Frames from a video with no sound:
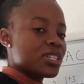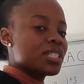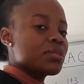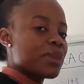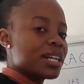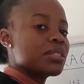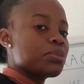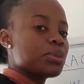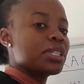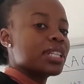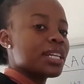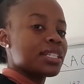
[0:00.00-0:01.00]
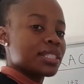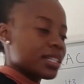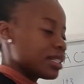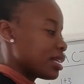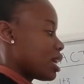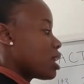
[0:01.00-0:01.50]

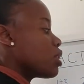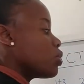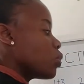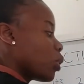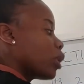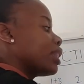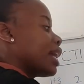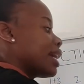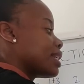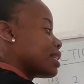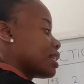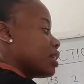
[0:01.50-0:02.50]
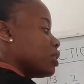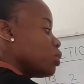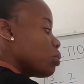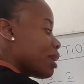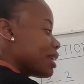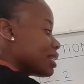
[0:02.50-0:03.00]
multiplication, know that you
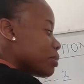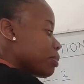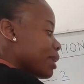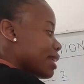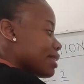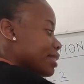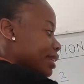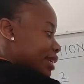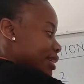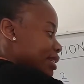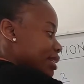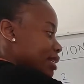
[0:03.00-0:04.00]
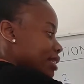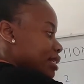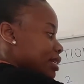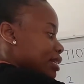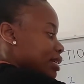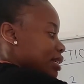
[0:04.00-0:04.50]
multiply straight.
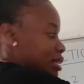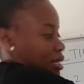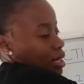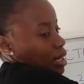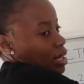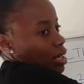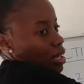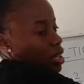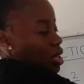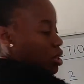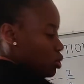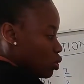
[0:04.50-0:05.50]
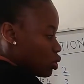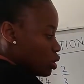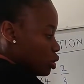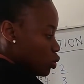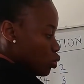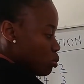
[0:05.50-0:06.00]
Your
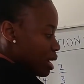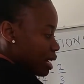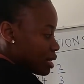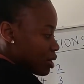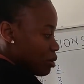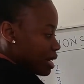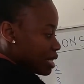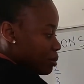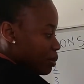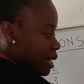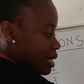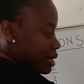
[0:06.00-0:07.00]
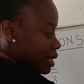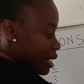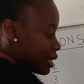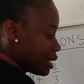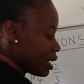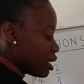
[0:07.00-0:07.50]
numerator multiply
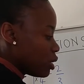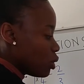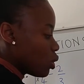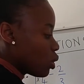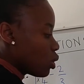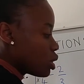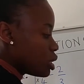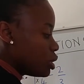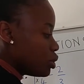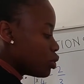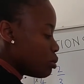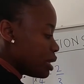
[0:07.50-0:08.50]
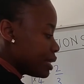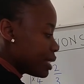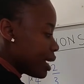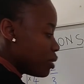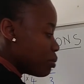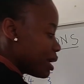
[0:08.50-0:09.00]
straight, your denominator
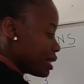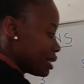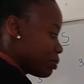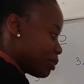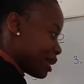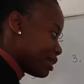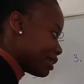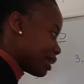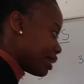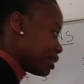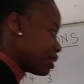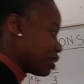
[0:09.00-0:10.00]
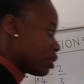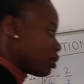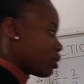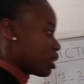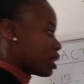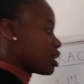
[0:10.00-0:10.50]
you multiply straight.
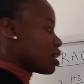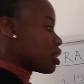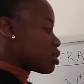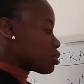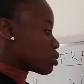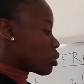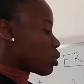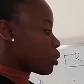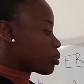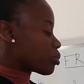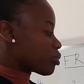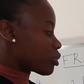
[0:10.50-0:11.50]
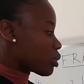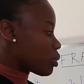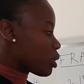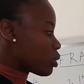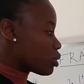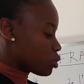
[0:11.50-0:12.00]
Okay, so we're
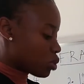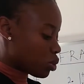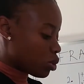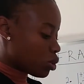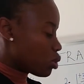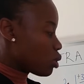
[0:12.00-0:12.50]
going to